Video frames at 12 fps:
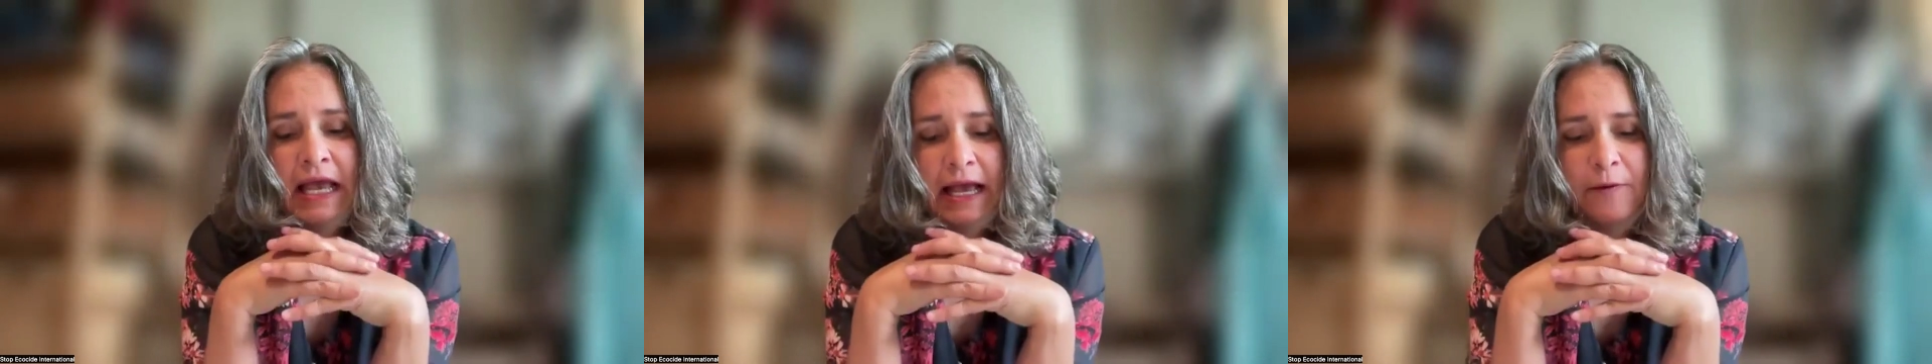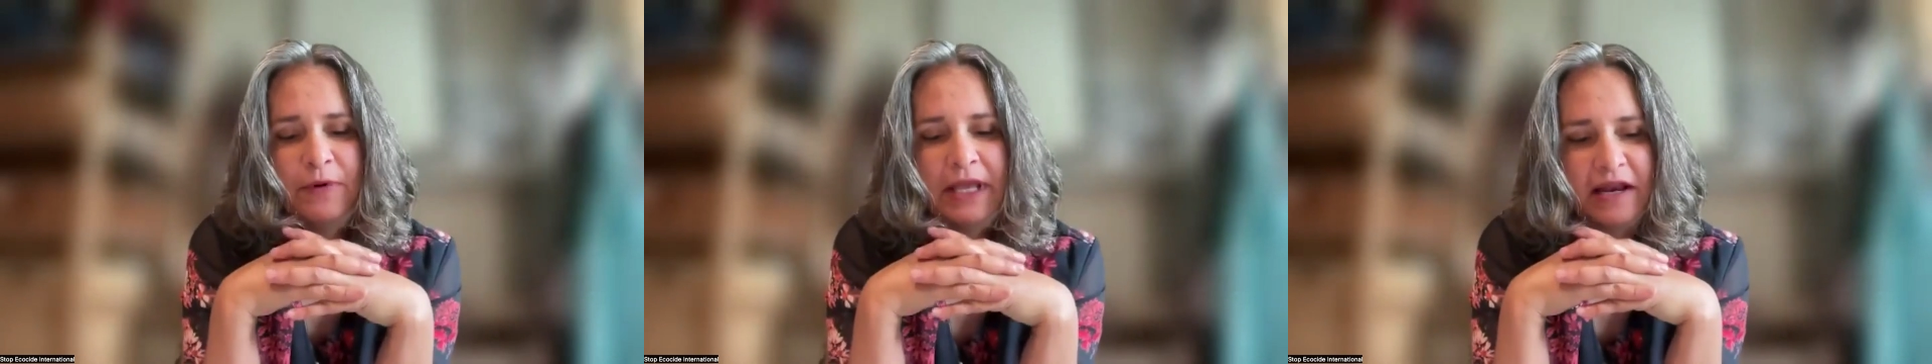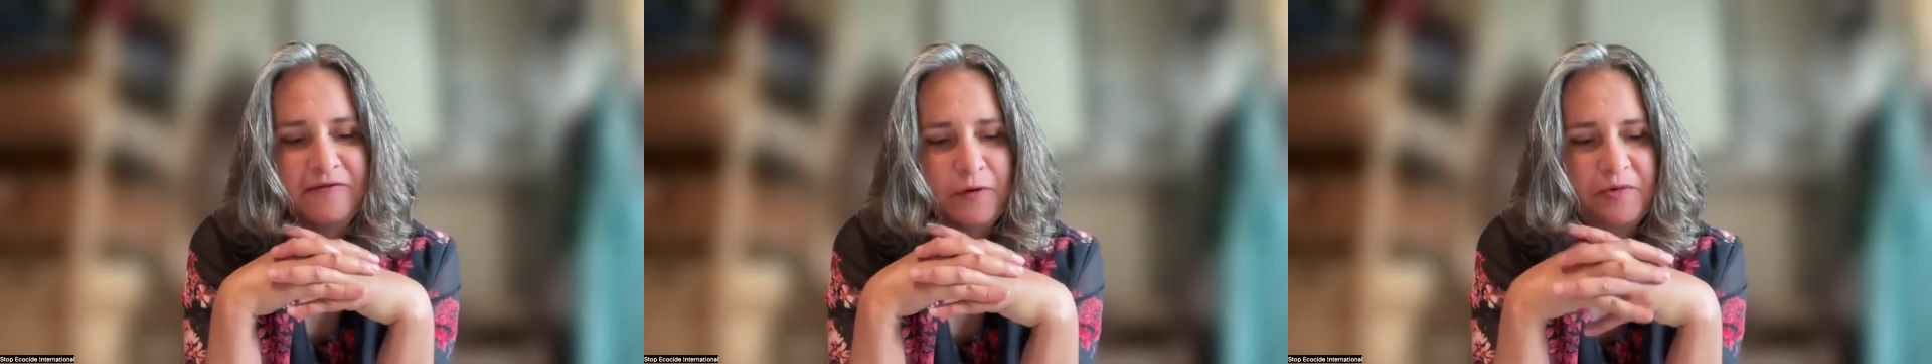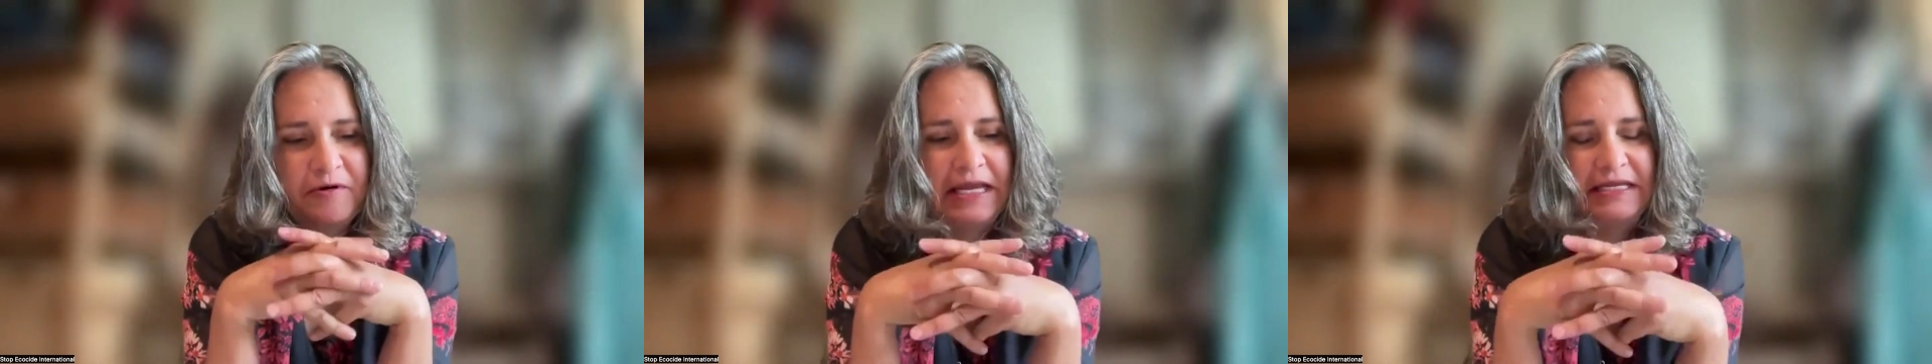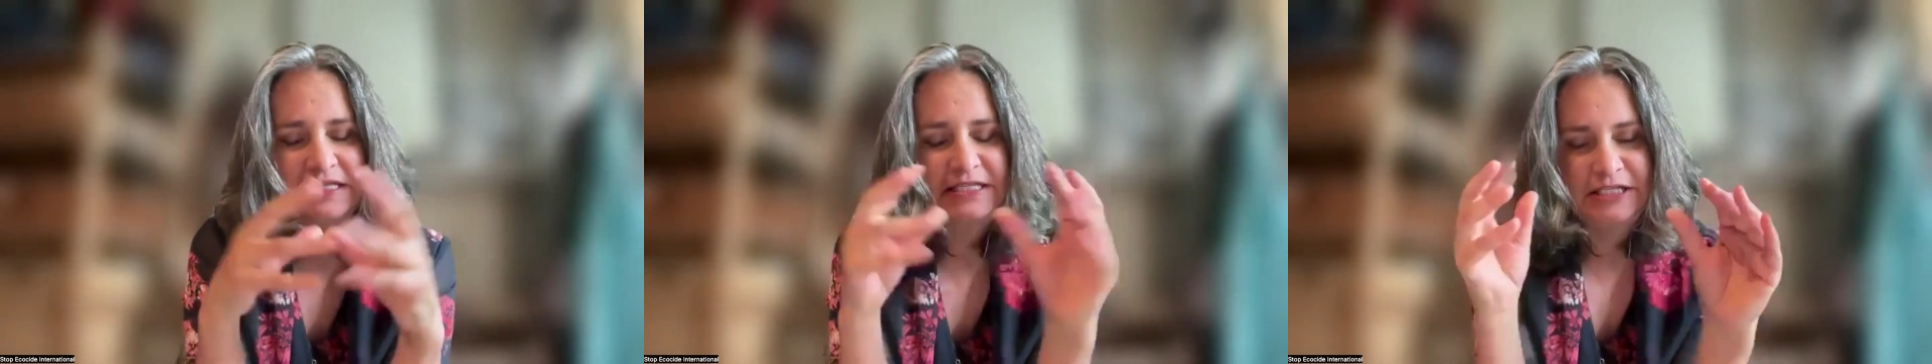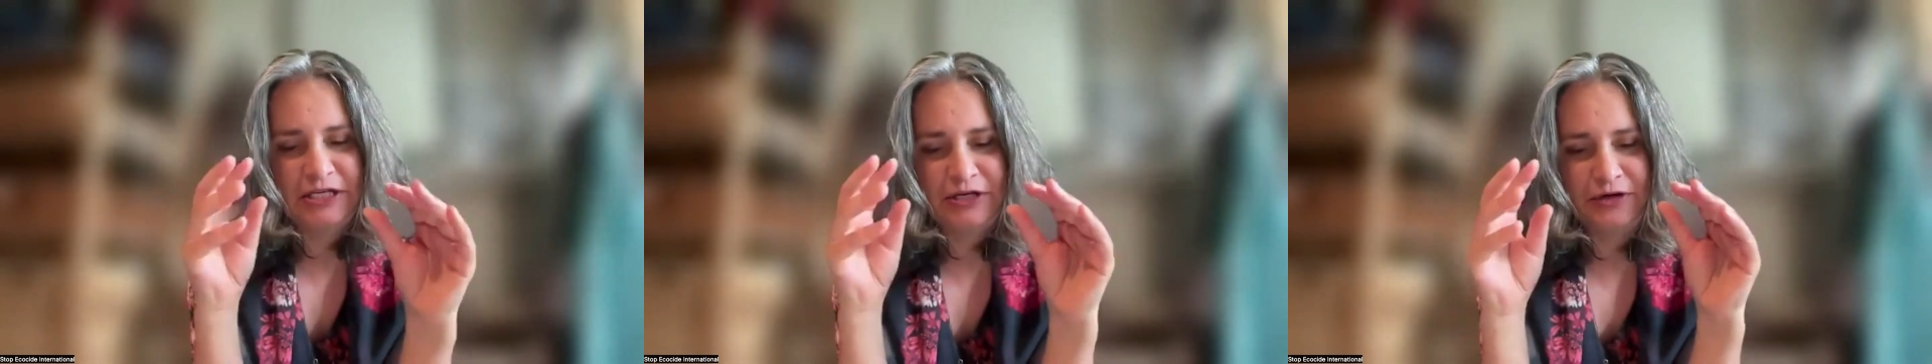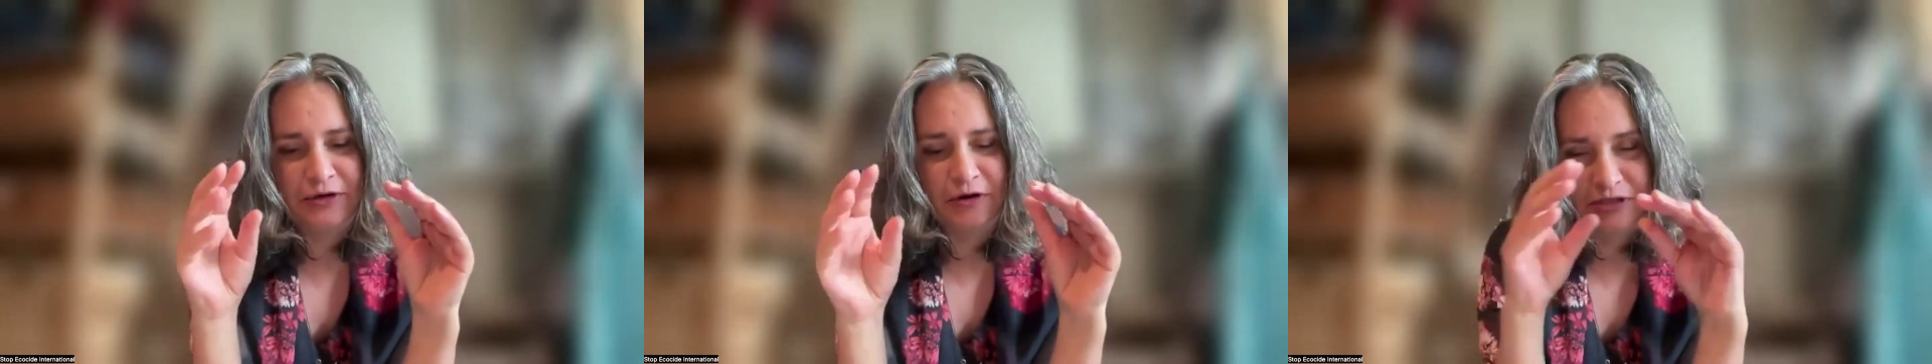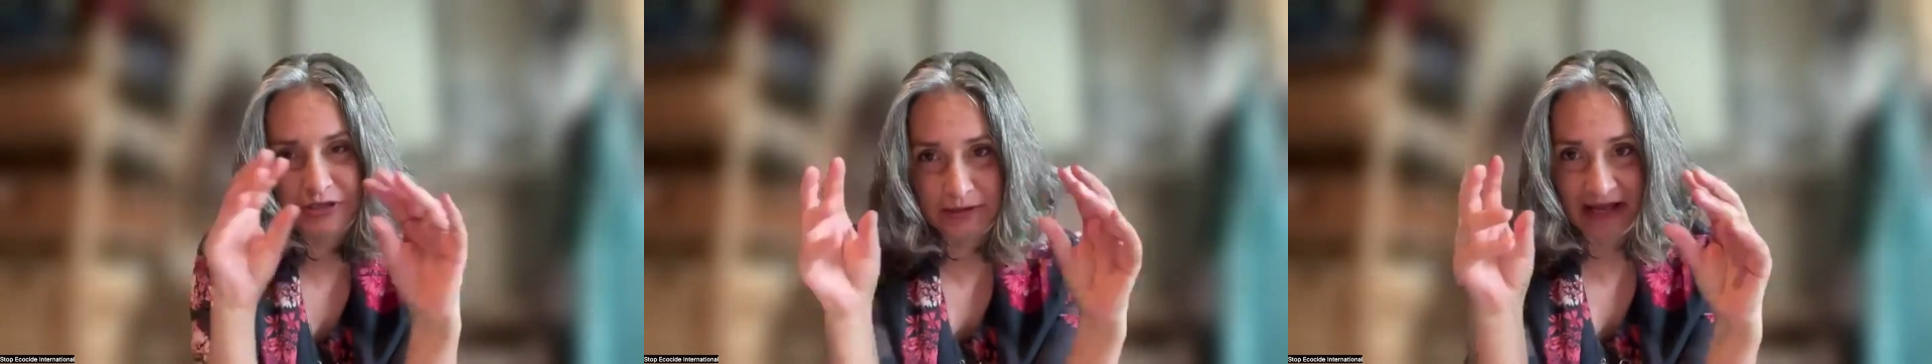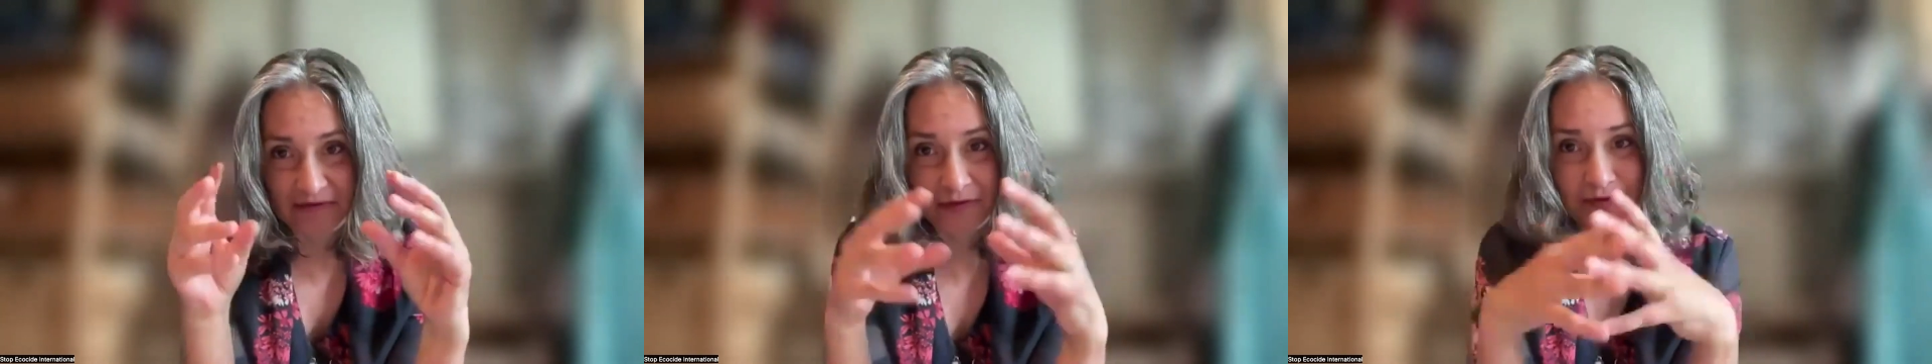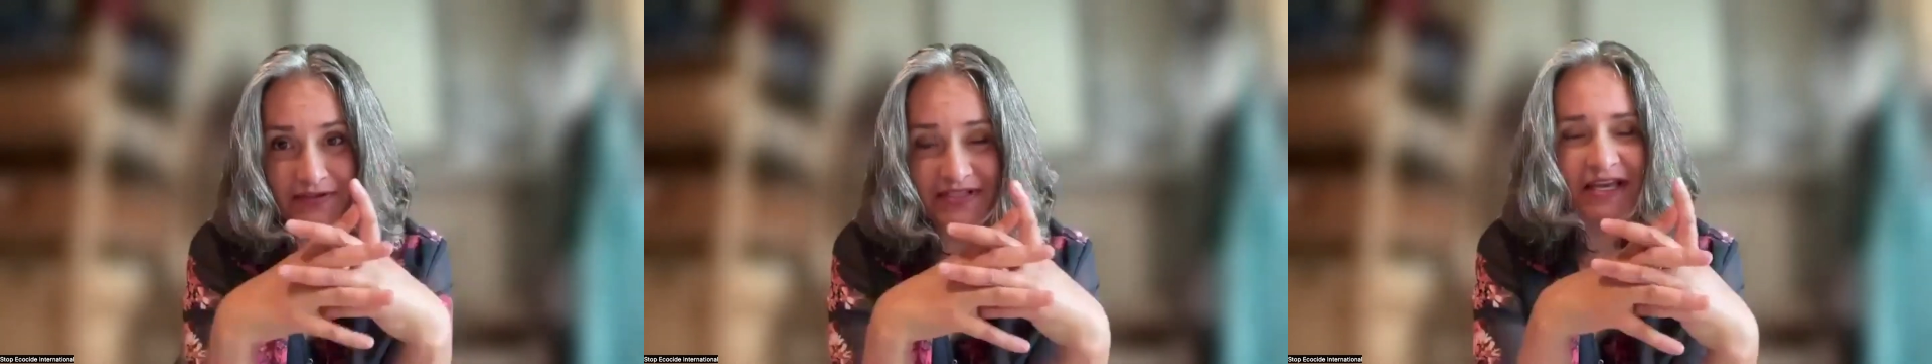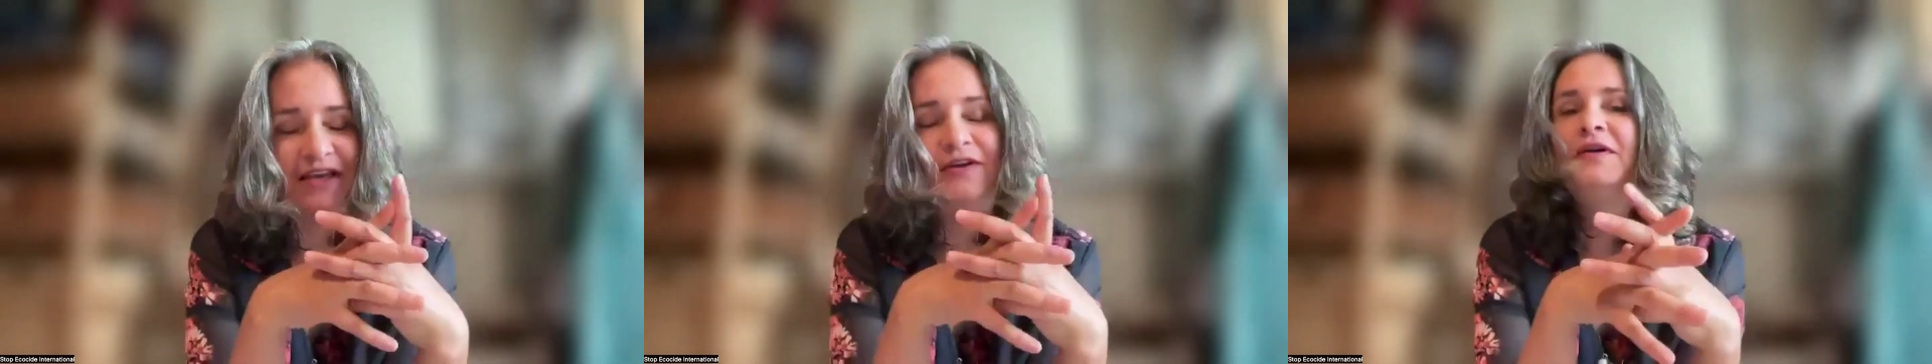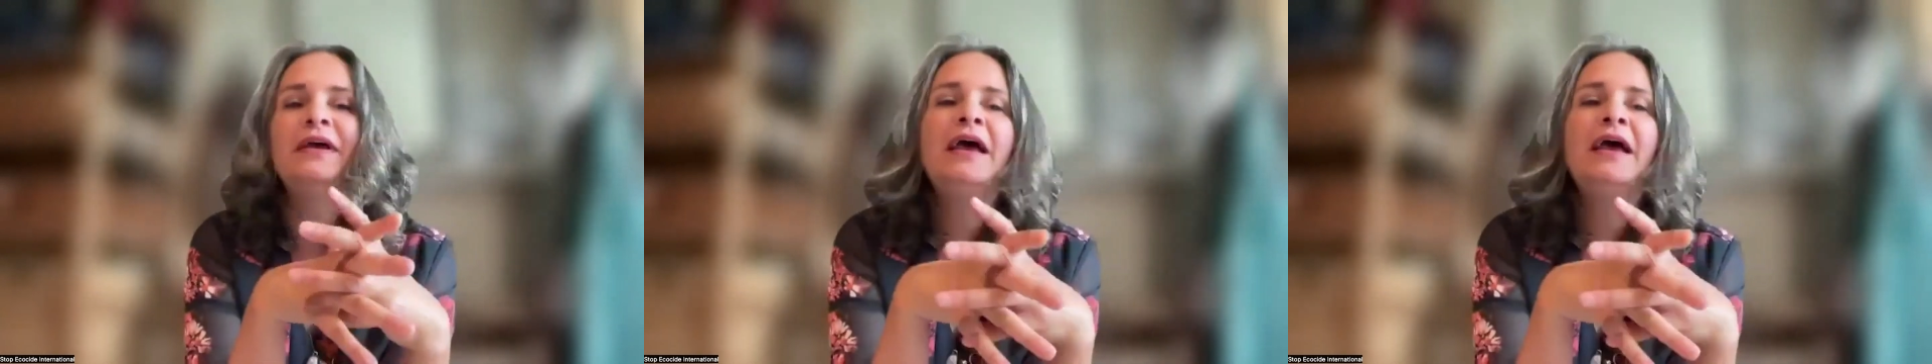And we kind of operate on two levels. So,